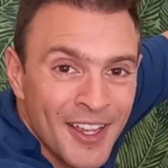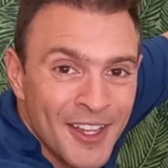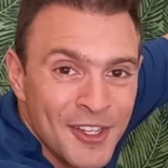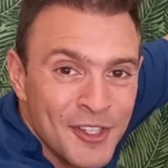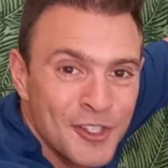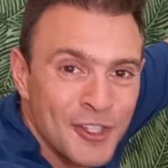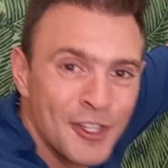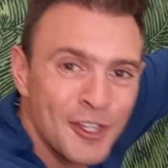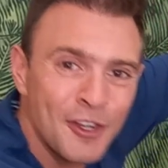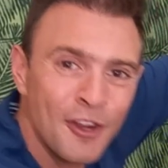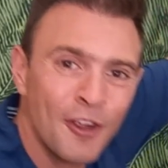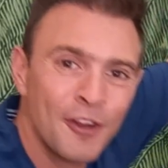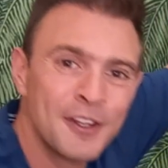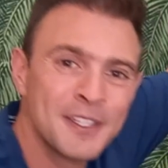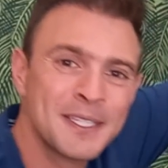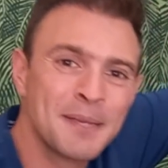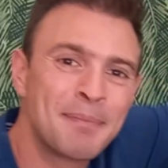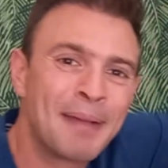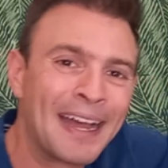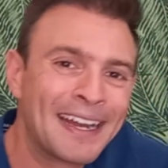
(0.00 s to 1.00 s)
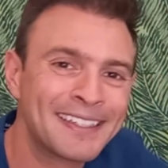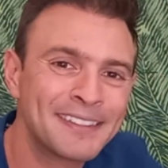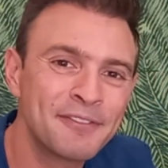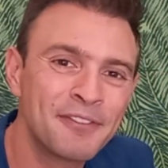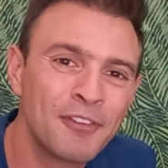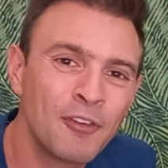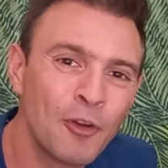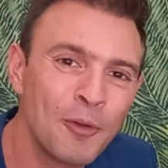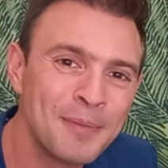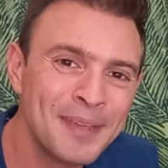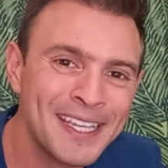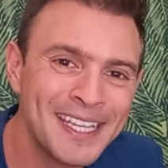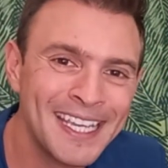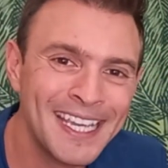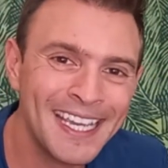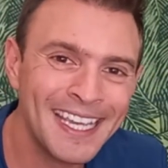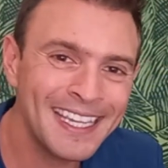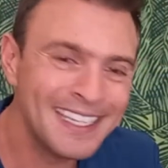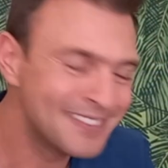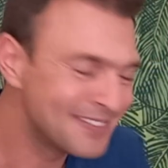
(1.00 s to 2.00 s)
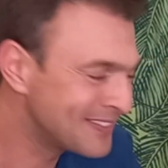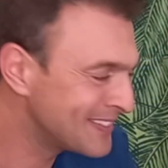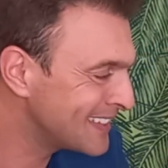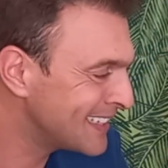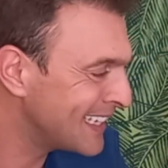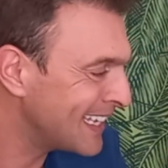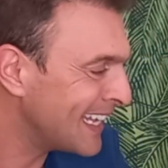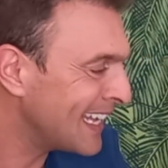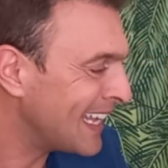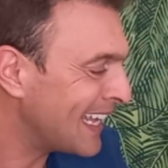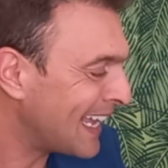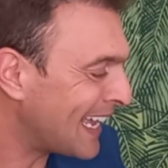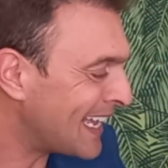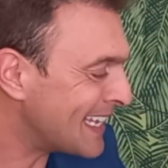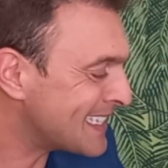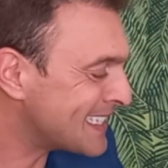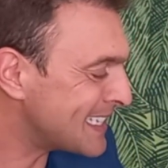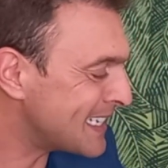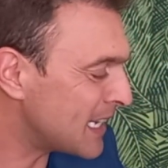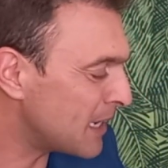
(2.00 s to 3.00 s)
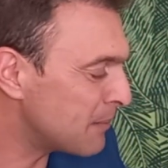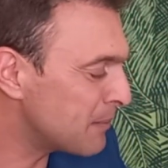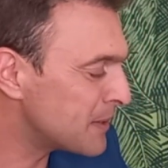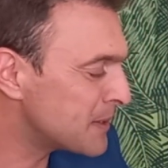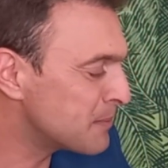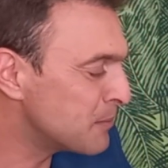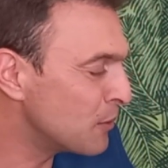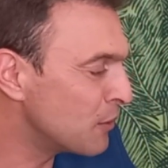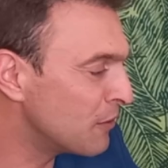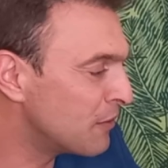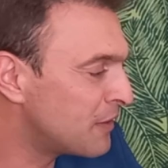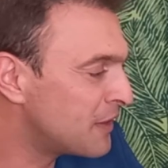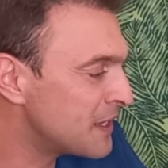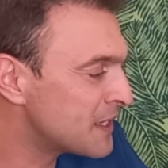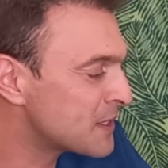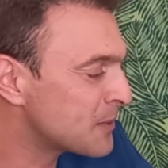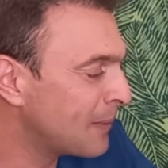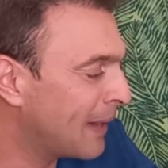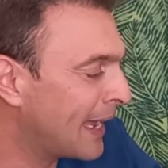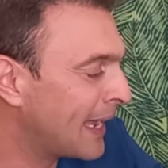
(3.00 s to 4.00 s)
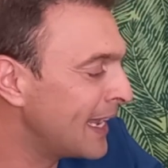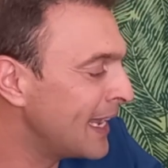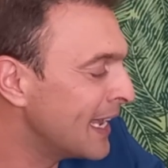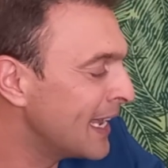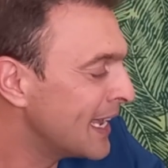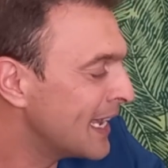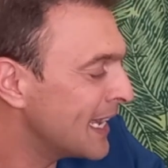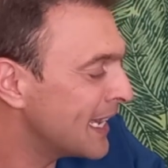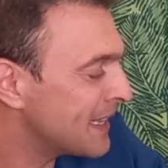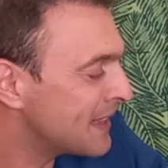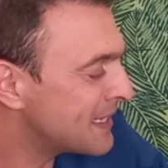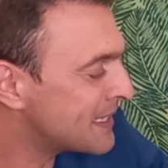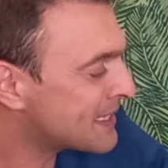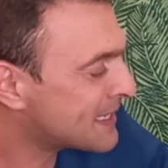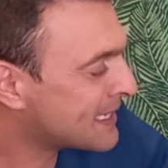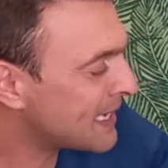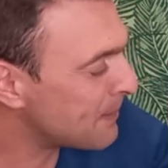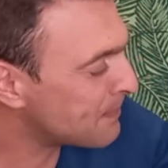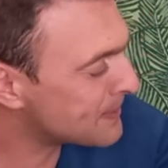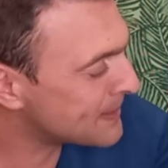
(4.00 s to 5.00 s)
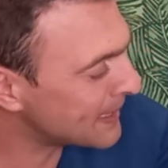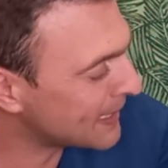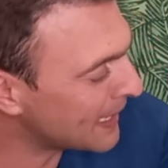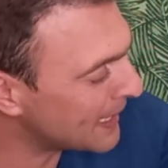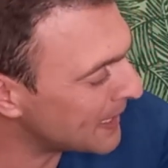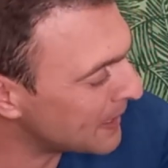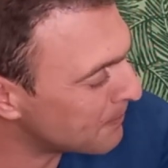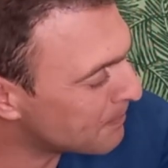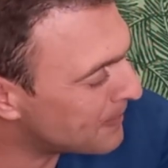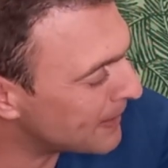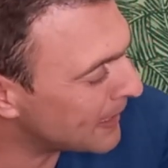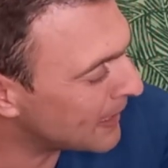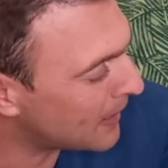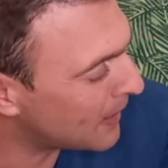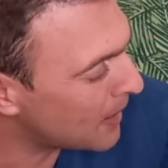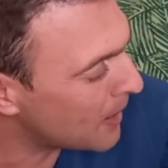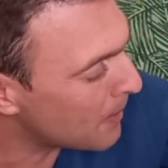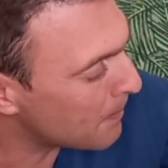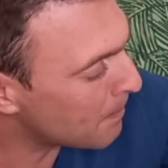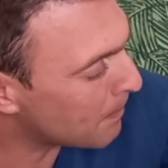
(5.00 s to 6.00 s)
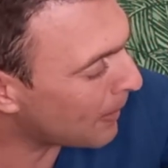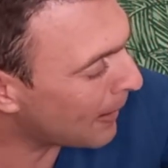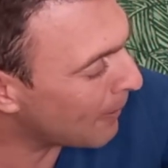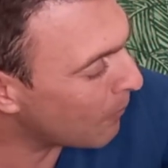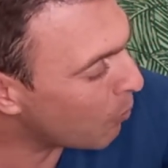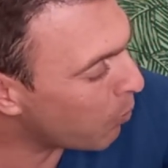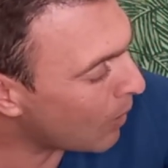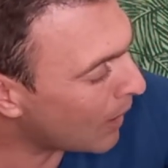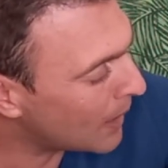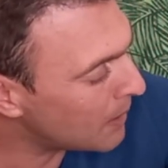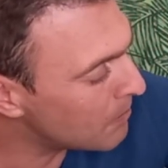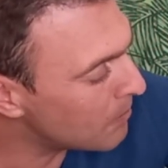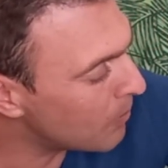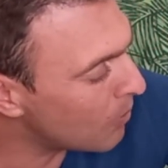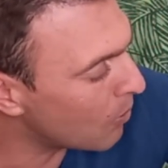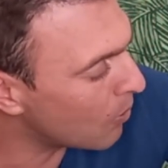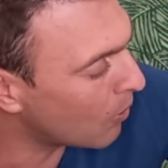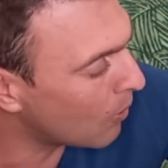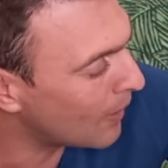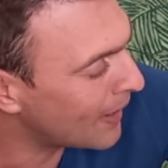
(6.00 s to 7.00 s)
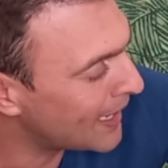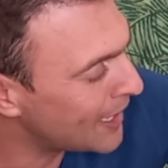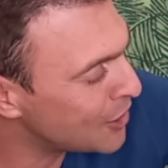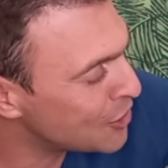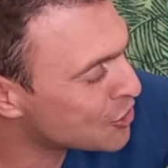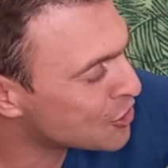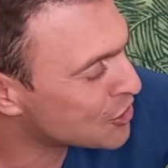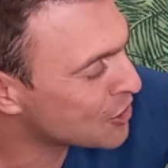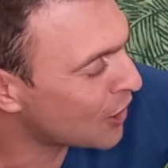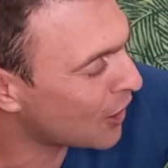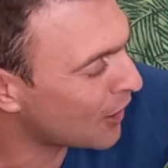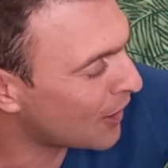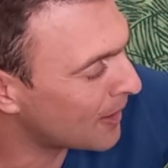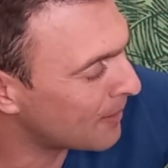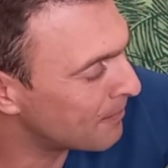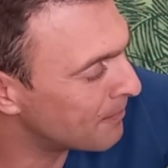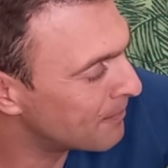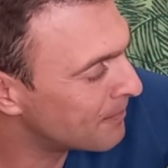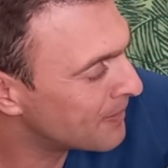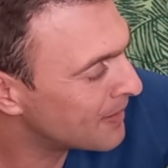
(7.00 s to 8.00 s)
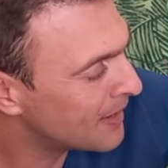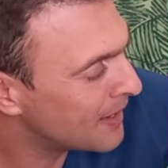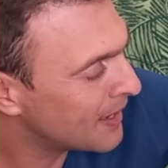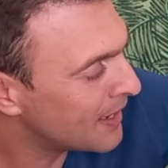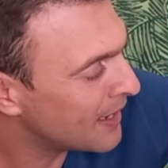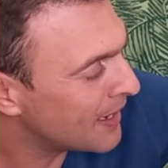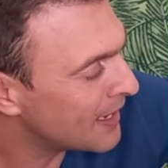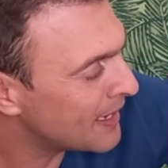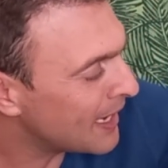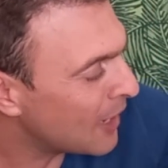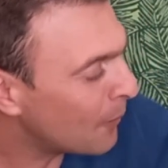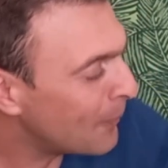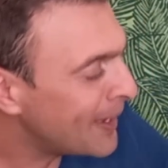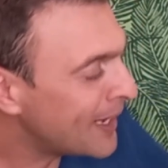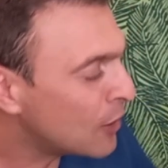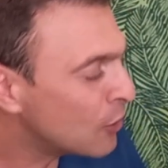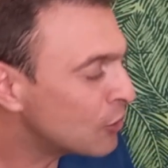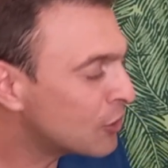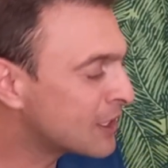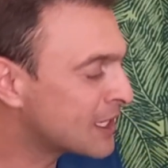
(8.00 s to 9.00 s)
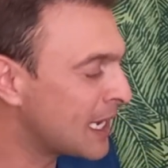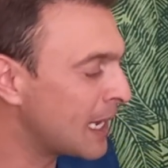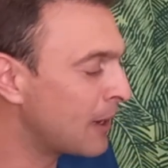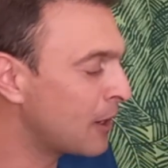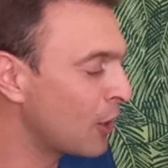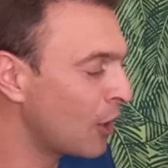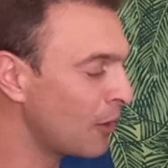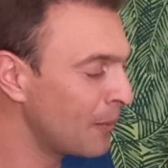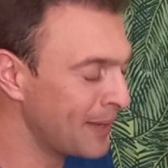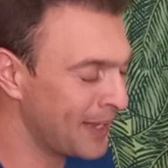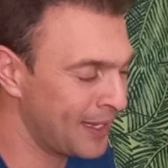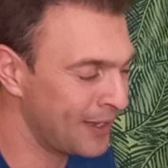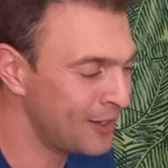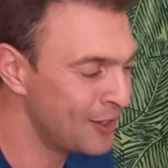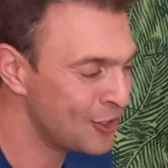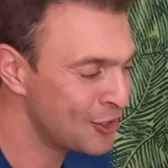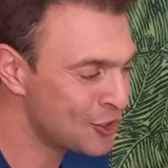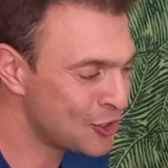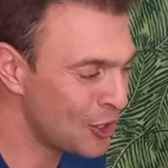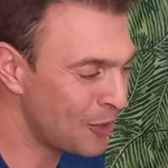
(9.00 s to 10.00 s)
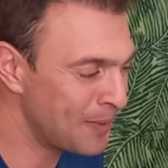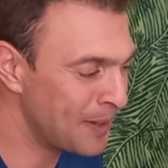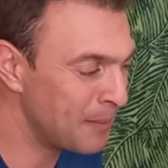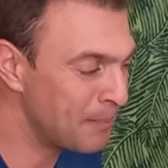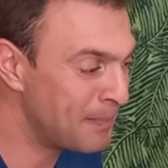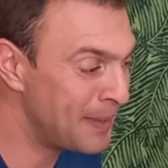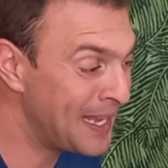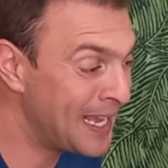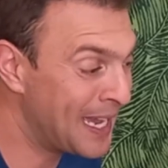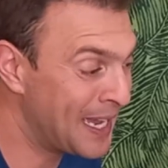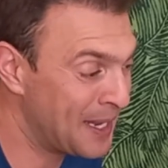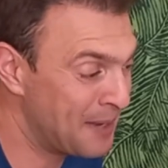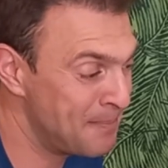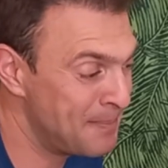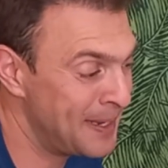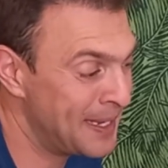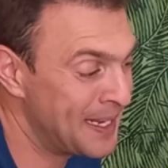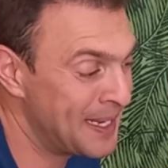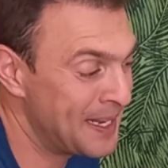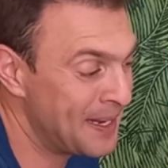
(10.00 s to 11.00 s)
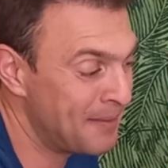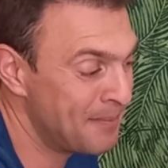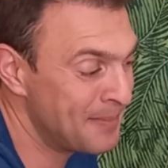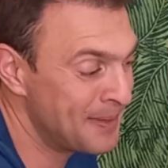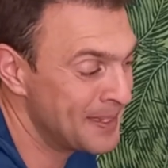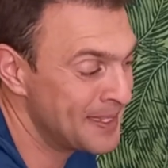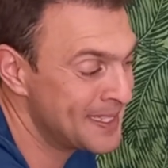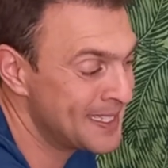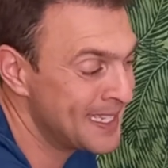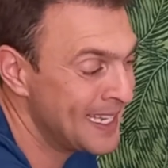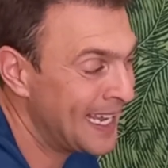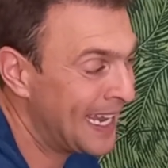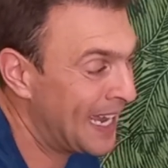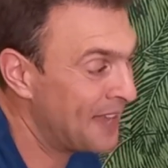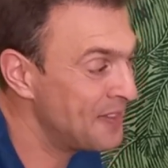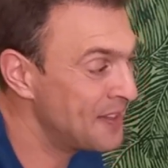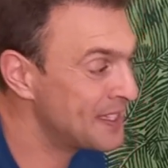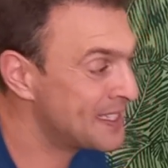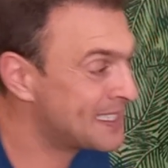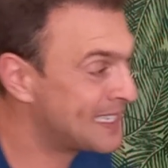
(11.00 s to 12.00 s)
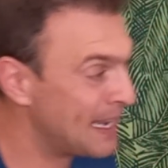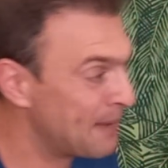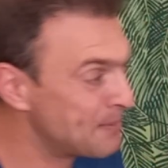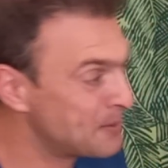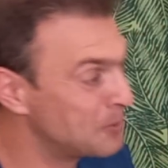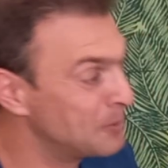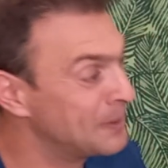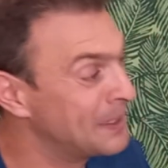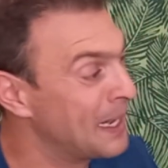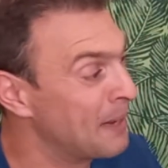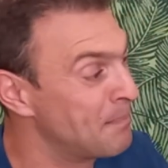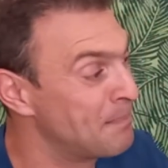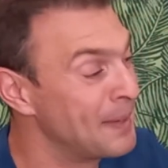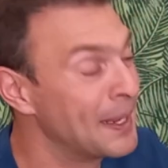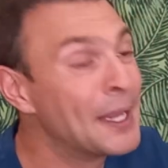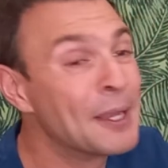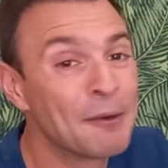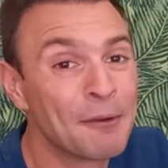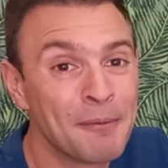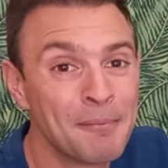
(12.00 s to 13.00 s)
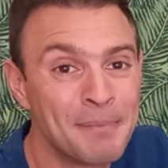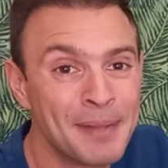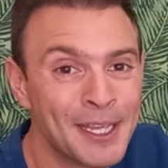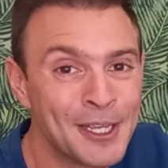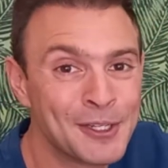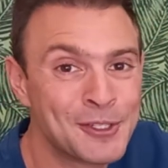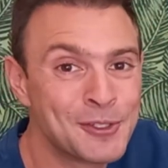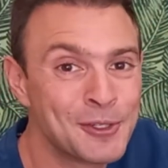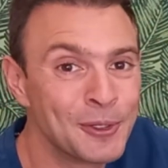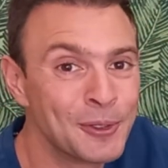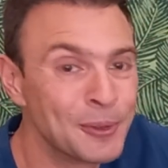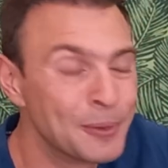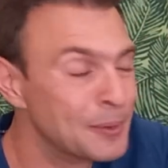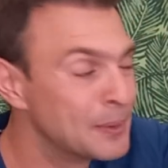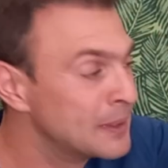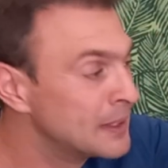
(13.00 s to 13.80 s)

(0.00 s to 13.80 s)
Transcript: Do you notice a pattern forming here? As the numbers move this way, the steps are getting bigger by 1 more each time. Now we could keep going, showing bigger and bigger numbers, and the steps would get bigger and bigger too.